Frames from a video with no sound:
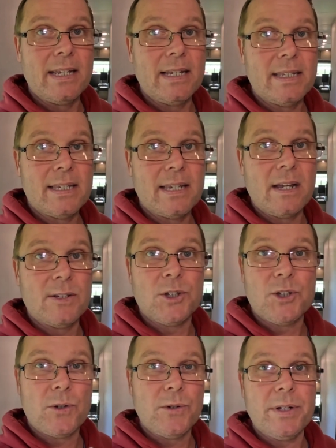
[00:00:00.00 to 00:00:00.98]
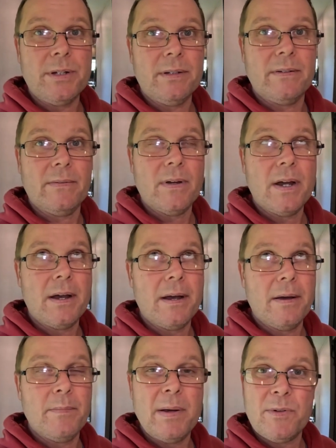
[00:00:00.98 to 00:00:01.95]
It's a Serta
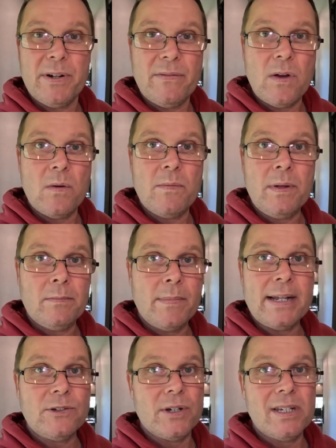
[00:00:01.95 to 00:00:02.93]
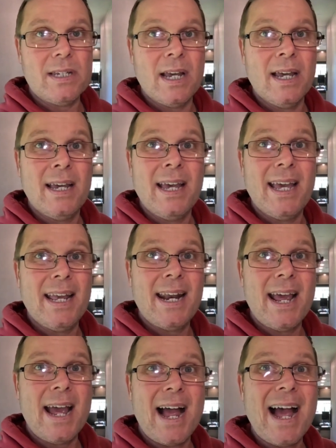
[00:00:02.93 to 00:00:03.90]
memory foam mattress,
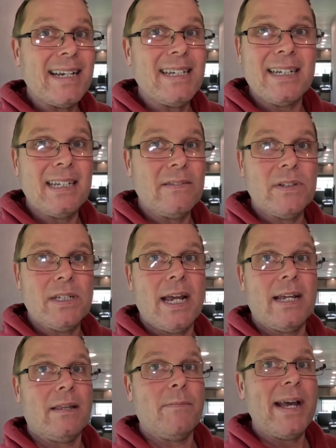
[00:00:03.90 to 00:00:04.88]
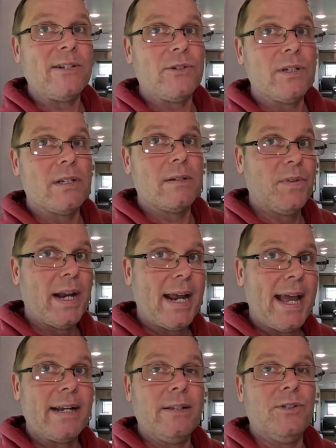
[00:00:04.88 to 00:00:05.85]
and I didn't even take the mattress that I
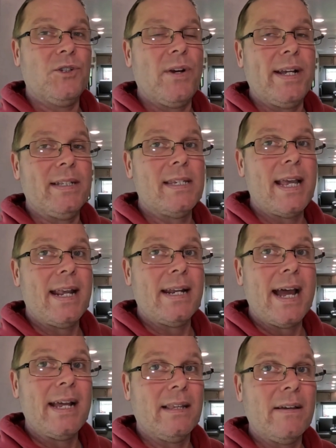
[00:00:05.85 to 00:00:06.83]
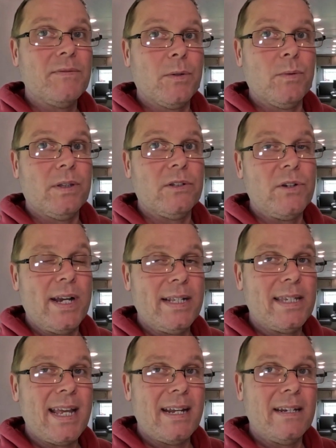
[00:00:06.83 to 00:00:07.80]
had in the Transcend. I left it with the
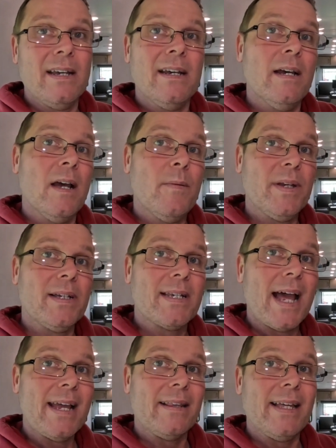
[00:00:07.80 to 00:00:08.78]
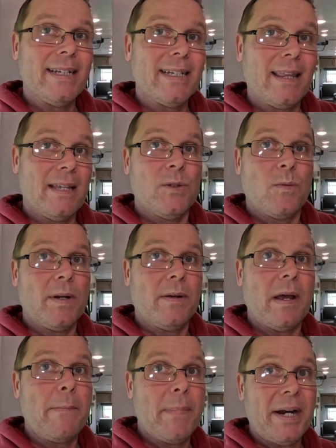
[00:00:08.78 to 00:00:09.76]
Transcend because I liked this
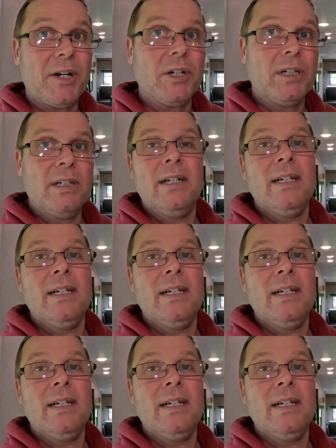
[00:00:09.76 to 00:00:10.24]
one better.